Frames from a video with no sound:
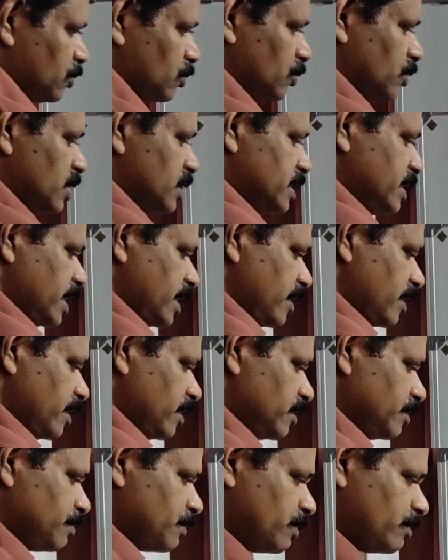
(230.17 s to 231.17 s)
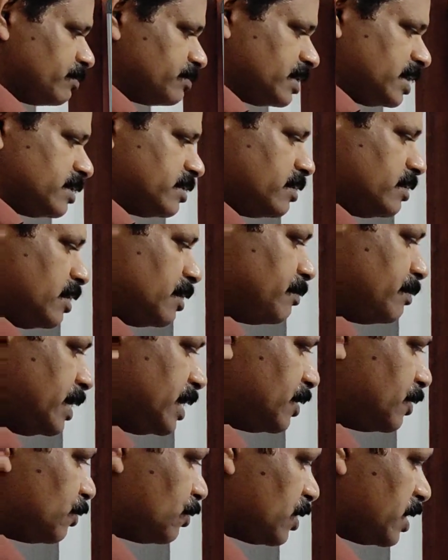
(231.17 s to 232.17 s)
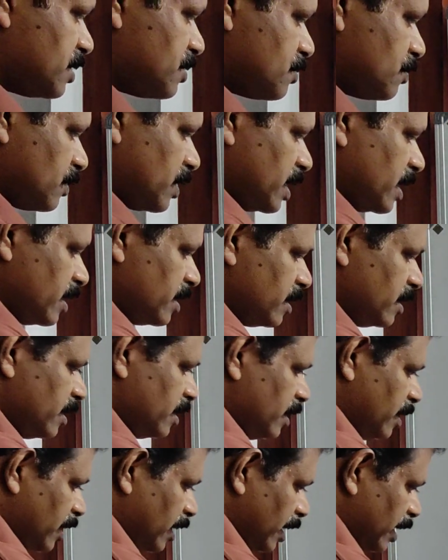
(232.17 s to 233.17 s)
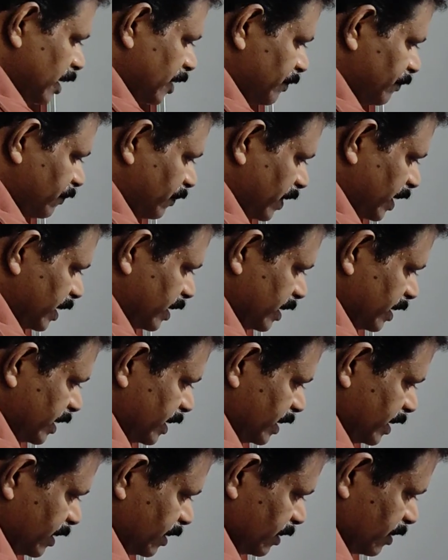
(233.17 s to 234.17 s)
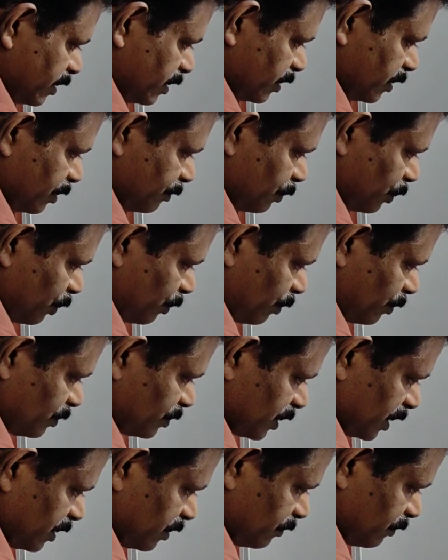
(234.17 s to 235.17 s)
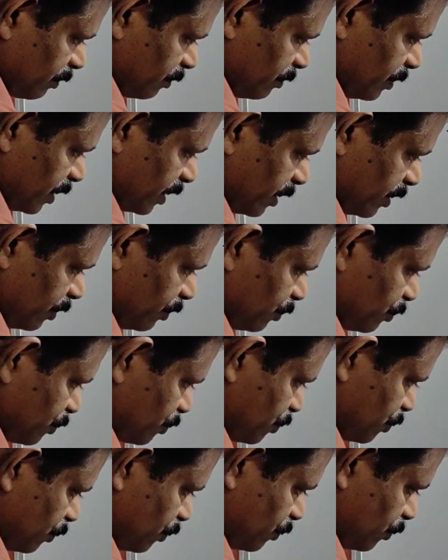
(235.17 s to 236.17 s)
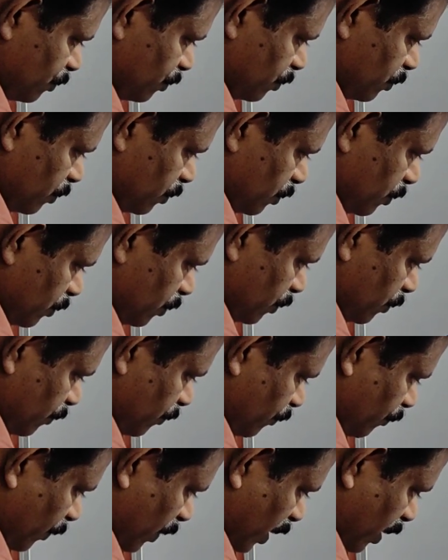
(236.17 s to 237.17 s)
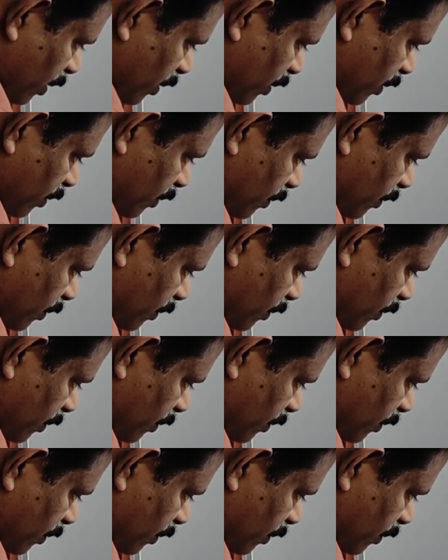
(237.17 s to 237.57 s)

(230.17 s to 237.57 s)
So in general, the problem size is n by 2 raised to k, and finally the problem size will be reduced to 1.